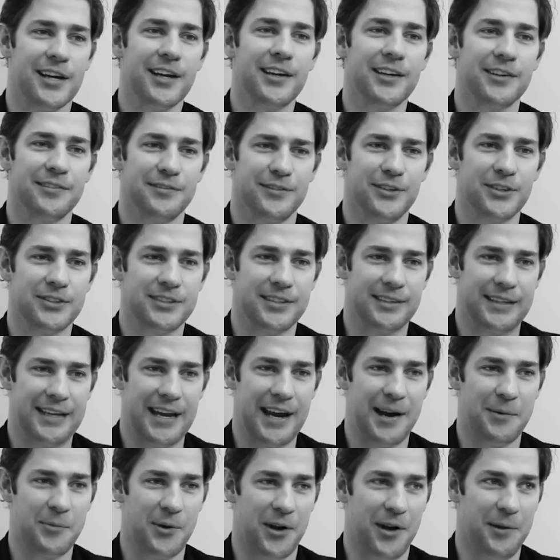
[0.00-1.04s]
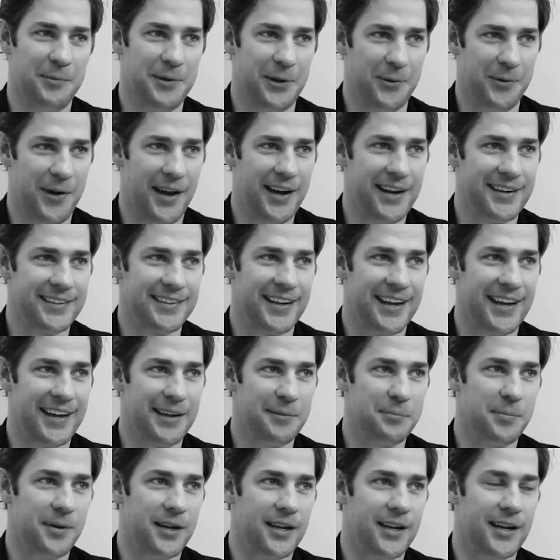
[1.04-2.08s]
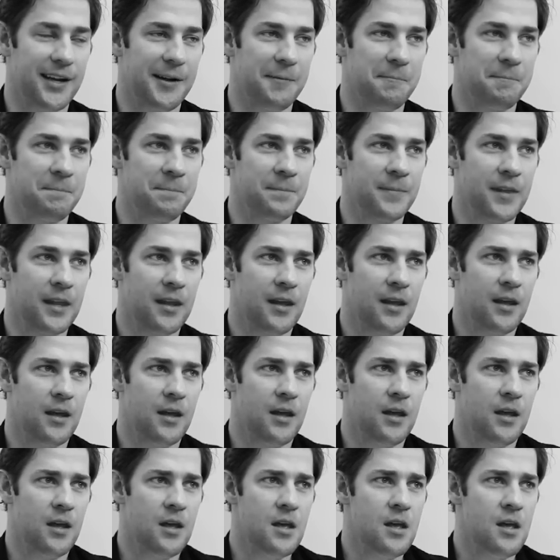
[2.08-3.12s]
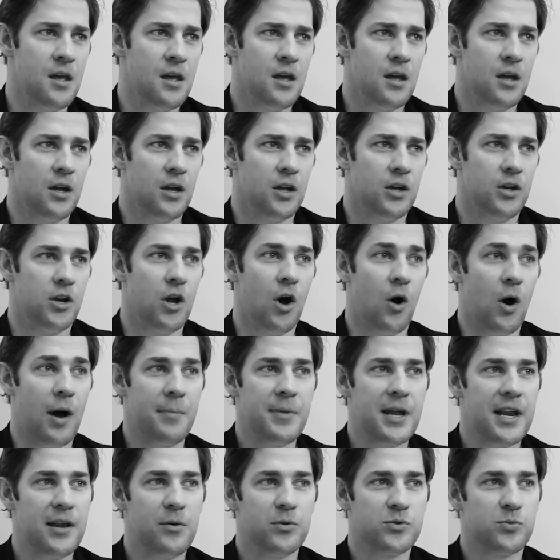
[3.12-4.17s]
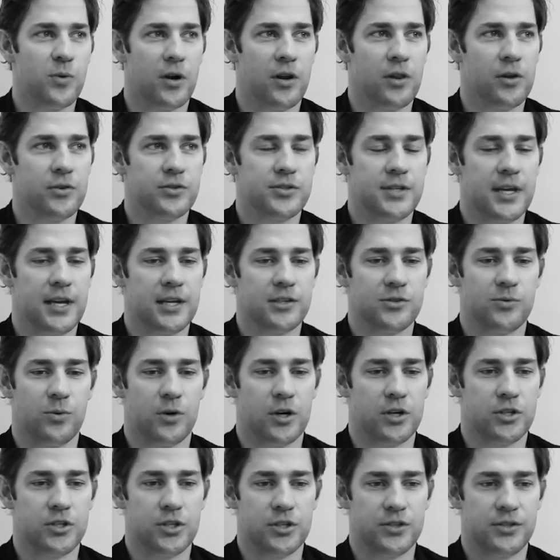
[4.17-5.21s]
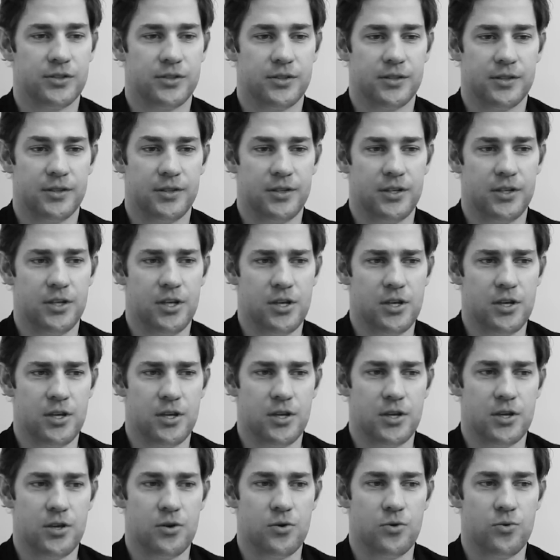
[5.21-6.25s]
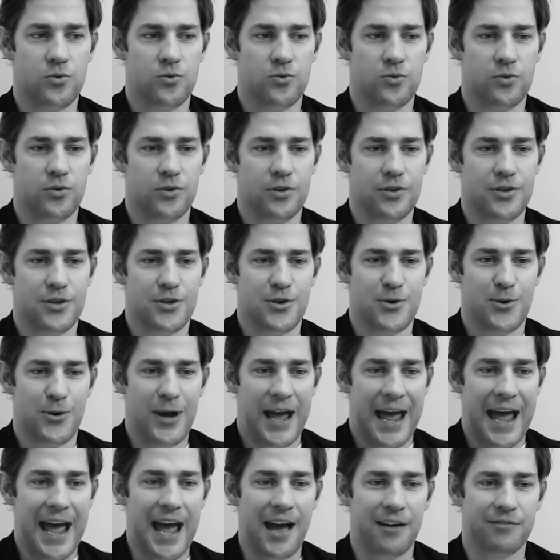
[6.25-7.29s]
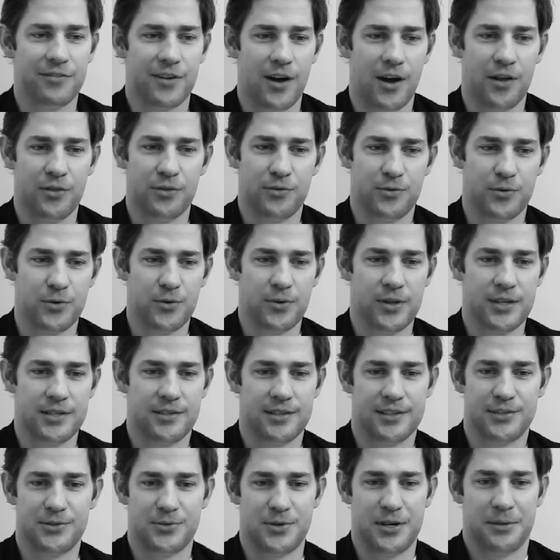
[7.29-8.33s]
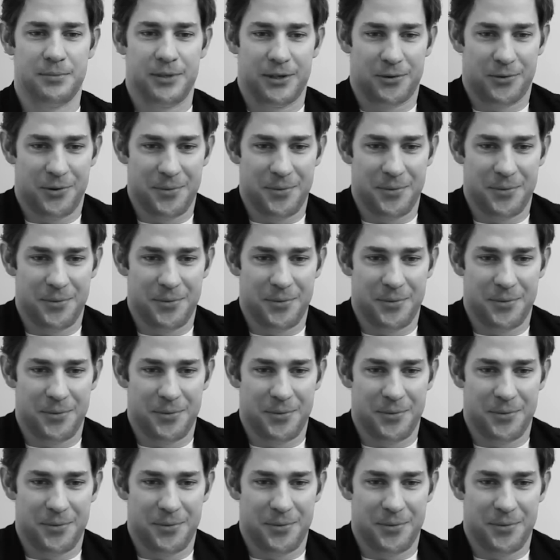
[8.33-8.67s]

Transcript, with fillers: I could have looked to camera on my wedding day, but um, no. I mean, it was one of those things where it just you you have gone through this extremely